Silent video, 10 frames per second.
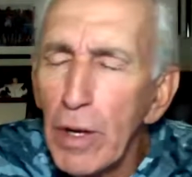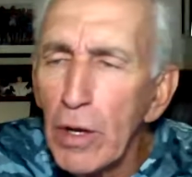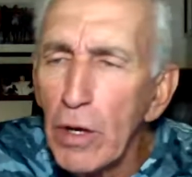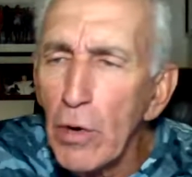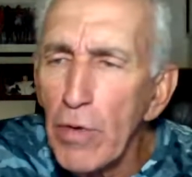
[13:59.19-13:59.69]

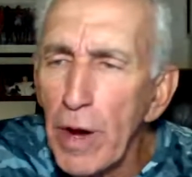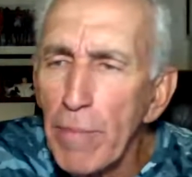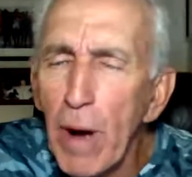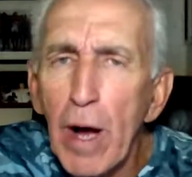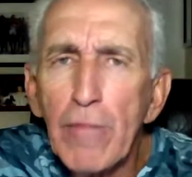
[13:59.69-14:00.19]
go there,
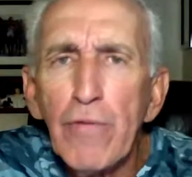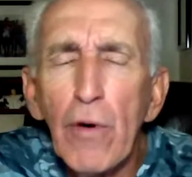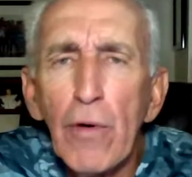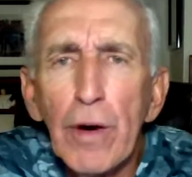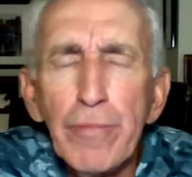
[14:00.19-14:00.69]
Bob,
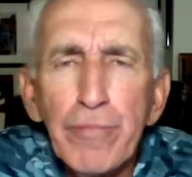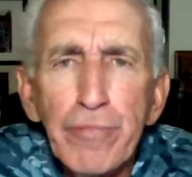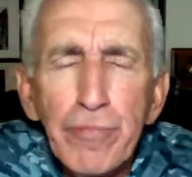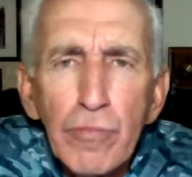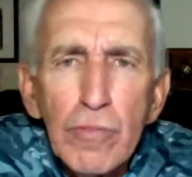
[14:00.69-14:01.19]
for
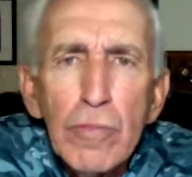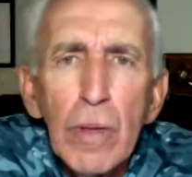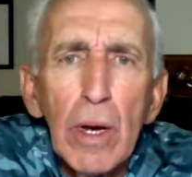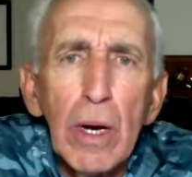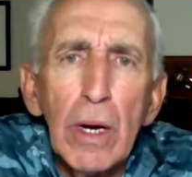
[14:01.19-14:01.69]

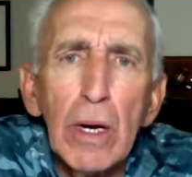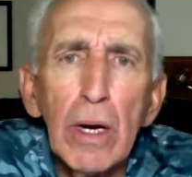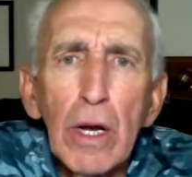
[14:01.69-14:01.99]
to